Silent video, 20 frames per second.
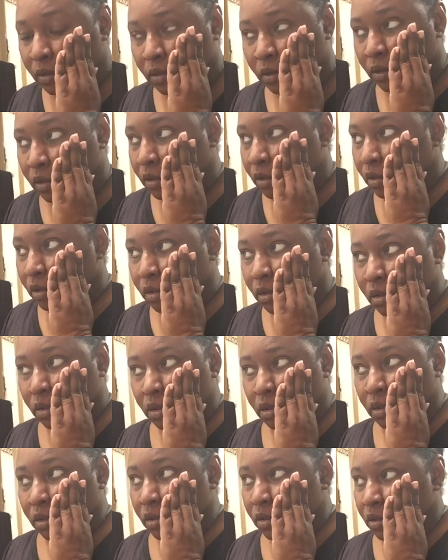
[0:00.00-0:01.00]

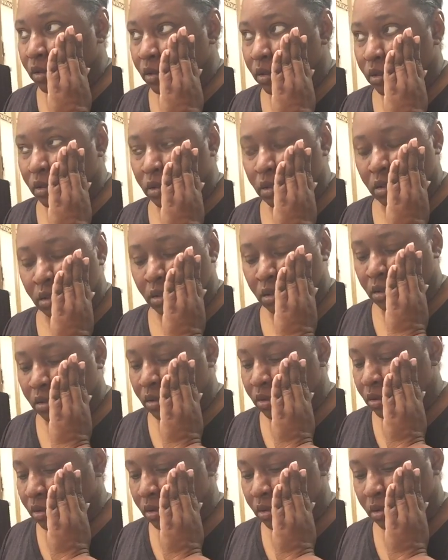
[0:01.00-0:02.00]

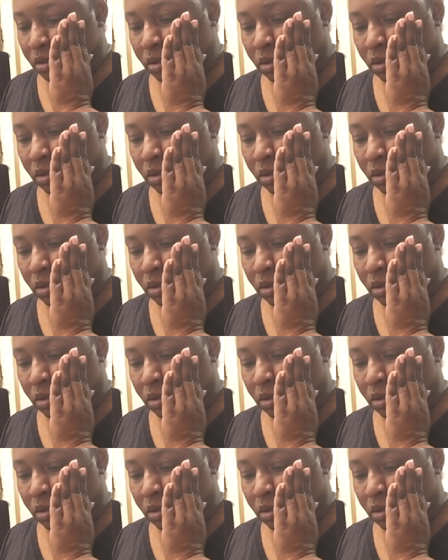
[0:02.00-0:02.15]
No one is speaking in this clip.